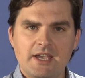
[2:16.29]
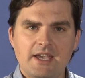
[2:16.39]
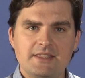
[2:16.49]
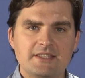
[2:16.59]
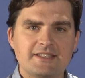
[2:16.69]

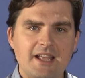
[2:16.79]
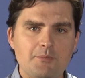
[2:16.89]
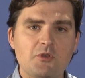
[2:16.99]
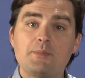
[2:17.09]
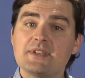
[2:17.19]
In this
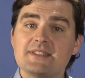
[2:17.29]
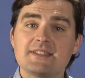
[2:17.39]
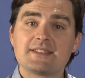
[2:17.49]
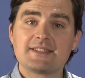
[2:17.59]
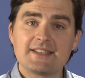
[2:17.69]
step, the
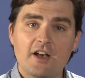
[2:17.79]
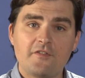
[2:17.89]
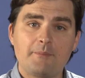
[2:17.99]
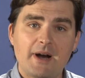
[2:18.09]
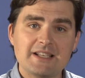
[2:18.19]
business
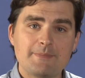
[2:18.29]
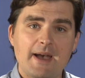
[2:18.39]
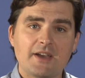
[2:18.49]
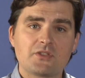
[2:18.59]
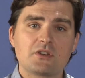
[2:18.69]
itself buys
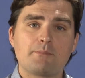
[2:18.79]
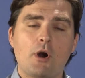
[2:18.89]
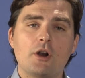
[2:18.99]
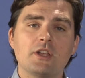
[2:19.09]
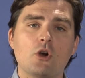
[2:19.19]
back the
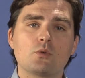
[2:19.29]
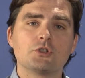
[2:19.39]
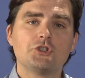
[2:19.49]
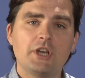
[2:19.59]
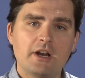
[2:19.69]
departing
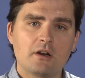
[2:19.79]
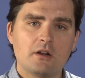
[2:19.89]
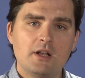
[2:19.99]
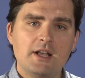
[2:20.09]
owner's share.